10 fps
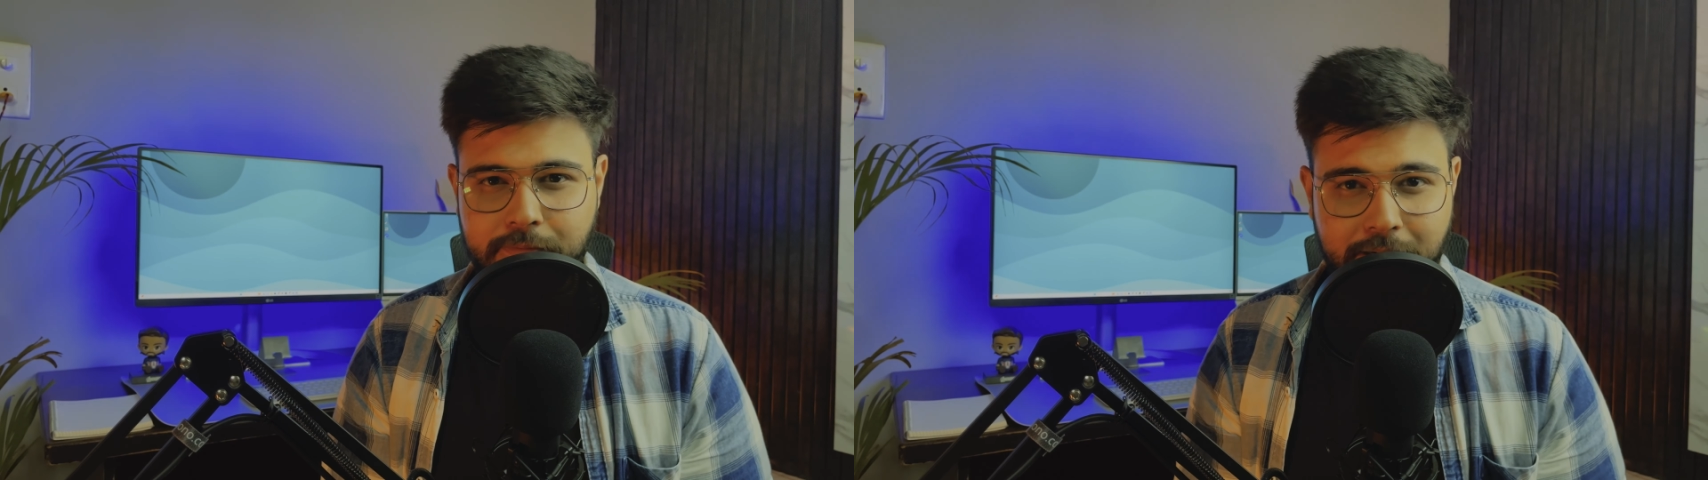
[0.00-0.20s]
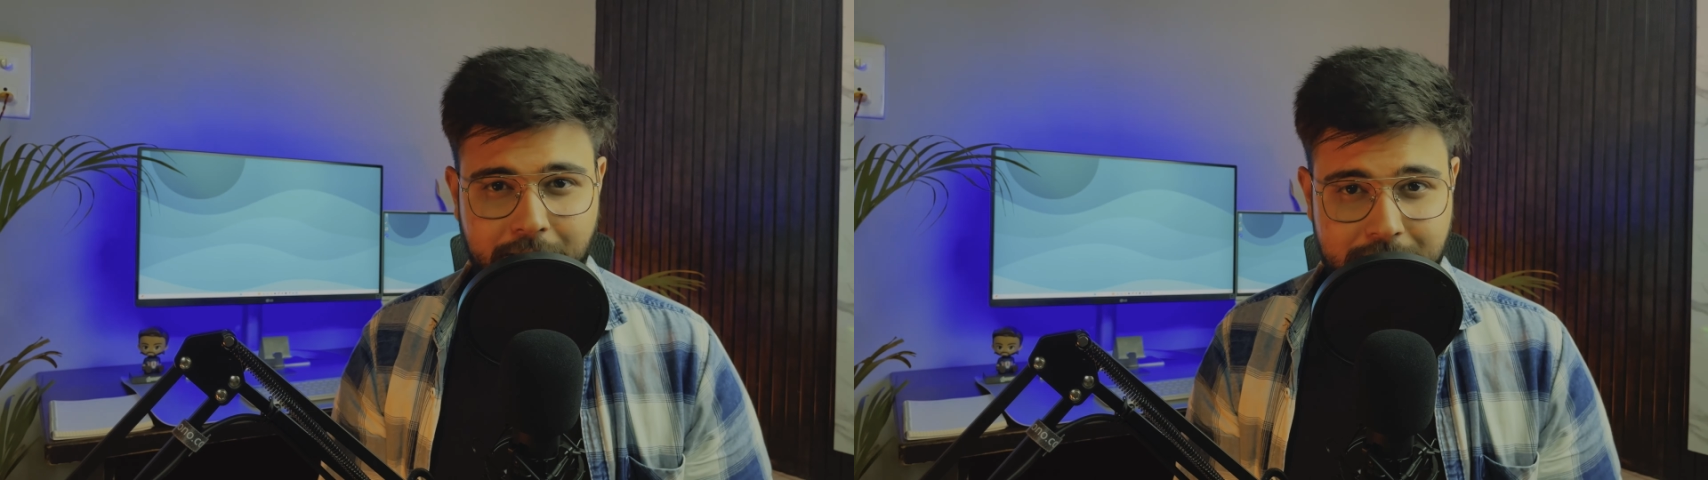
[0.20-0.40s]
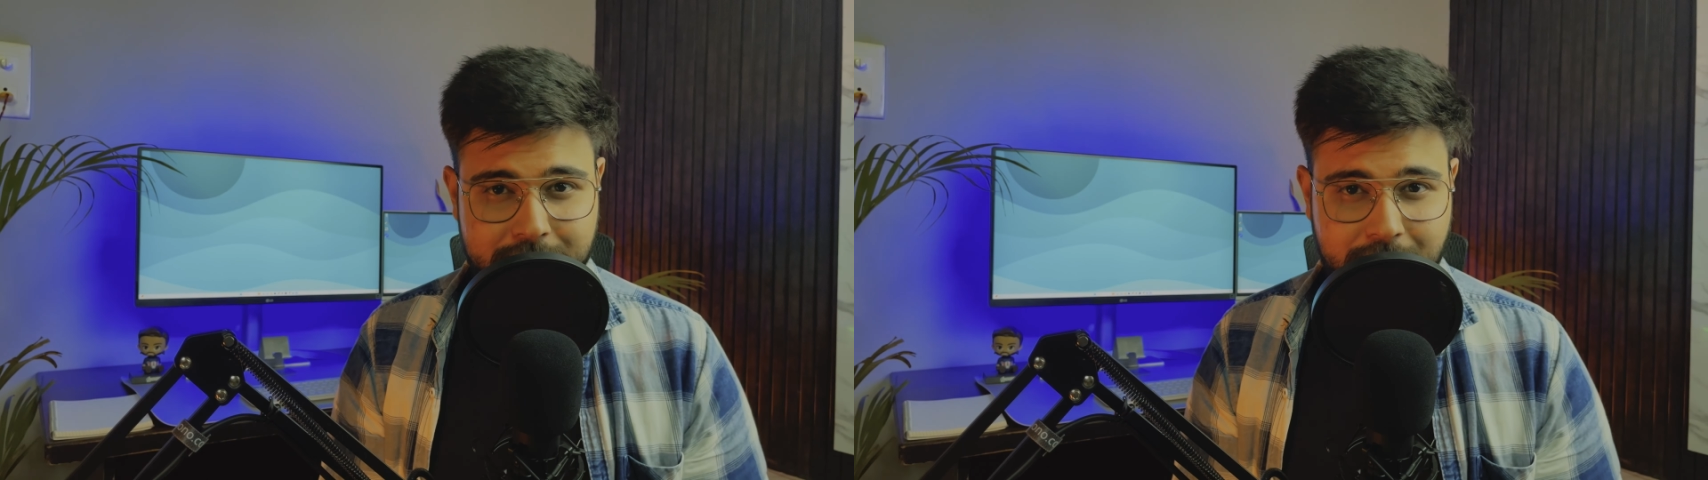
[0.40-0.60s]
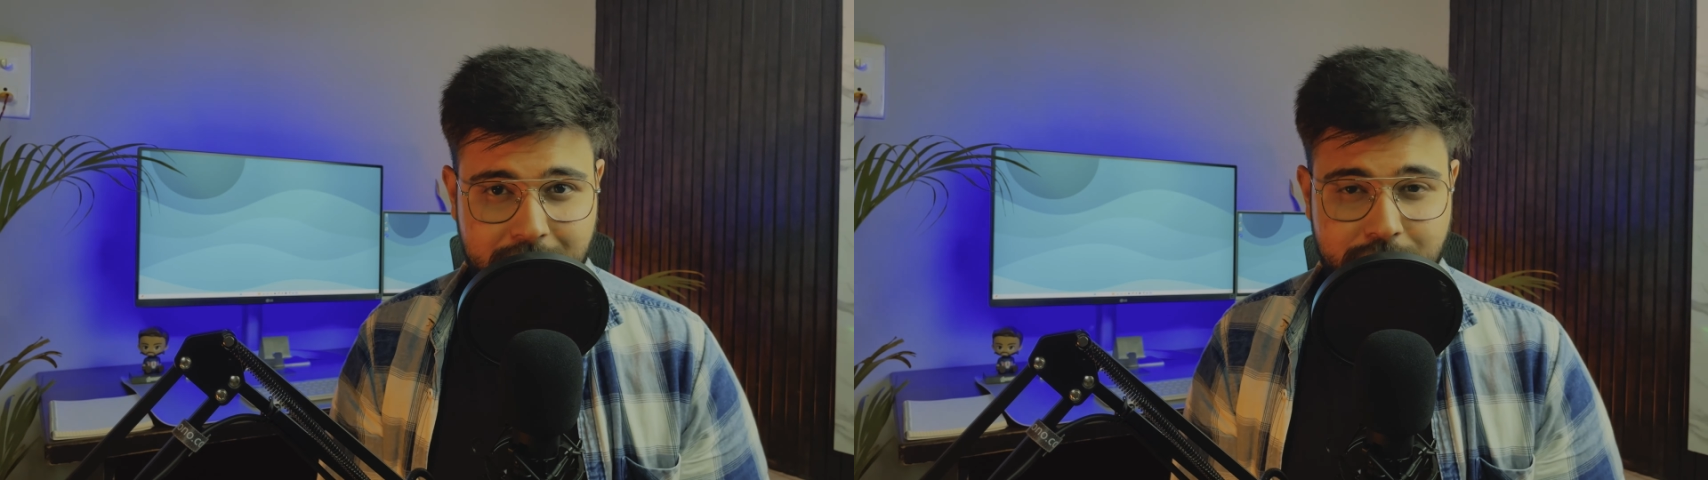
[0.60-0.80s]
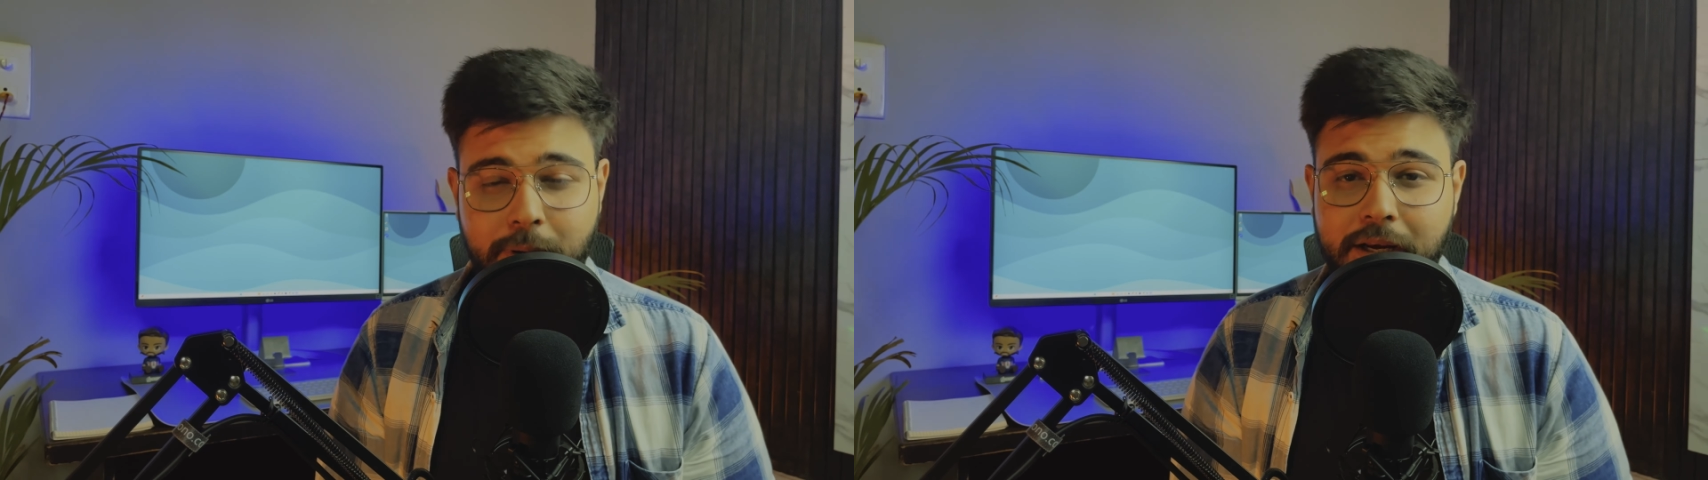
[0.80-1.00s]
Hey
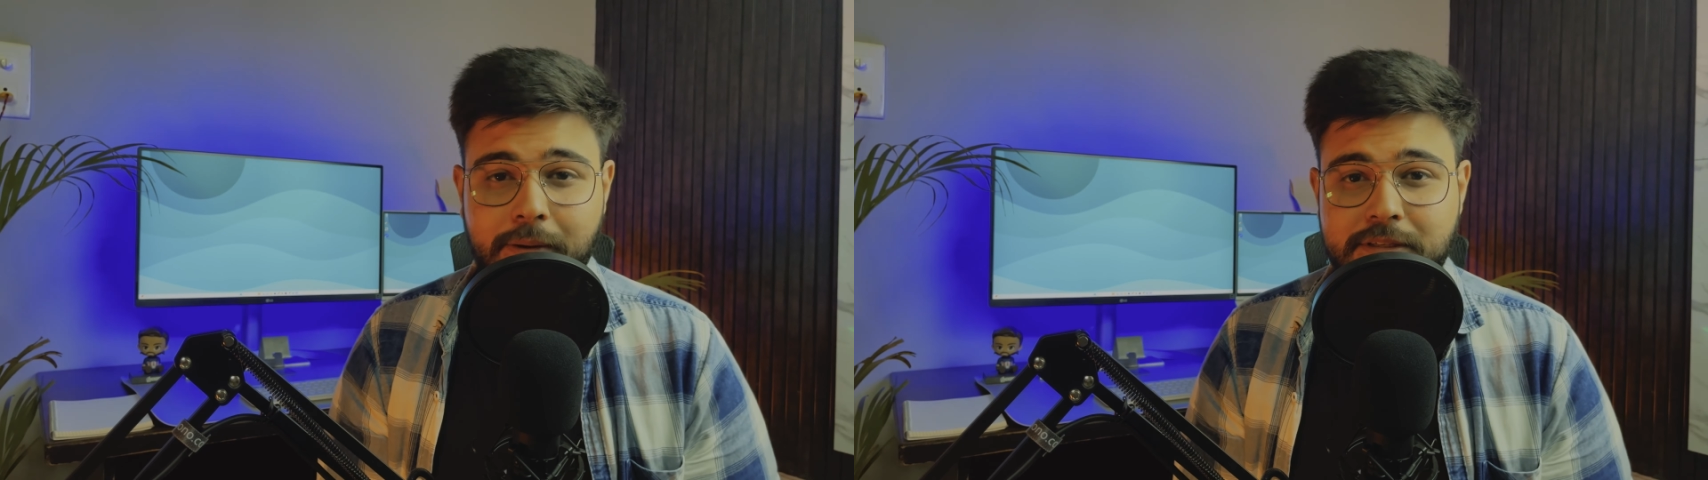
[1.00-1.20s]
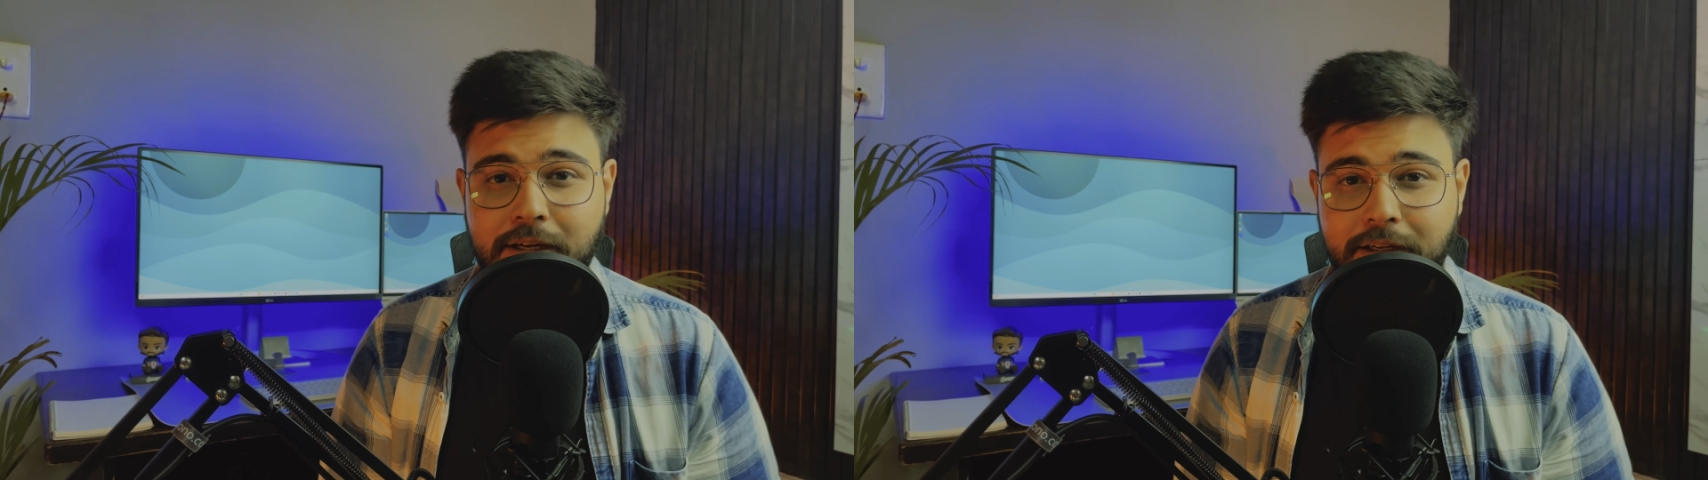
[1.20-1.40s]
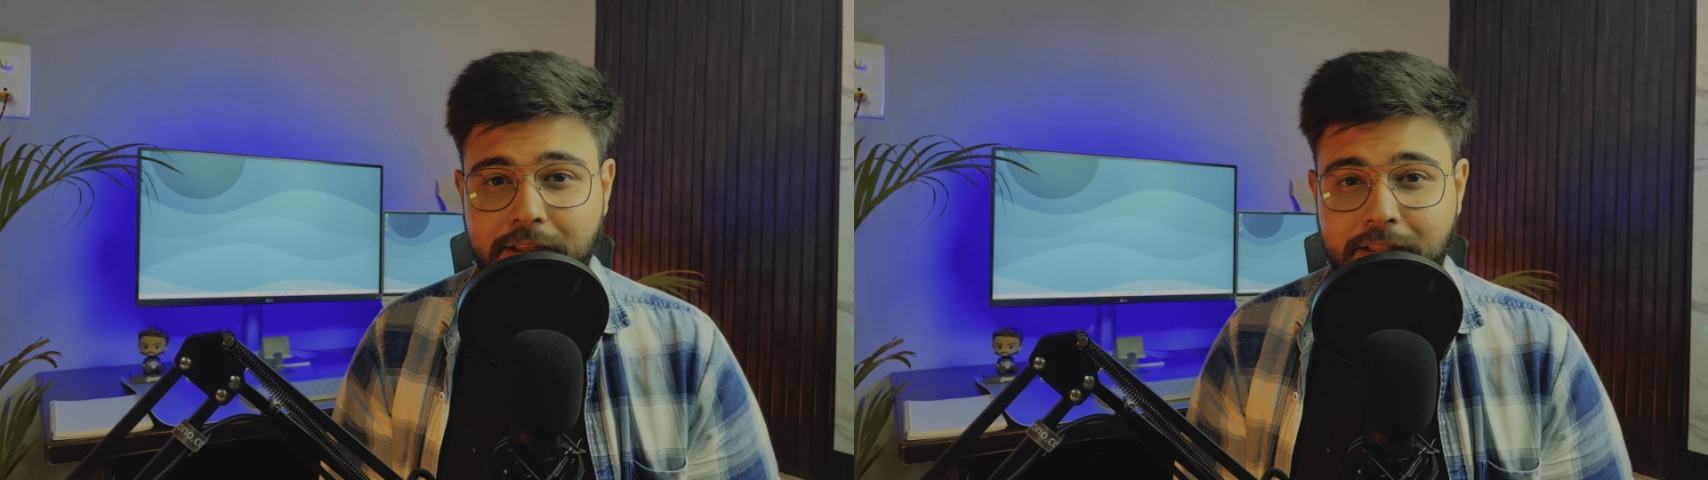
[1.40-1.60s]
designers, my name is Ankit.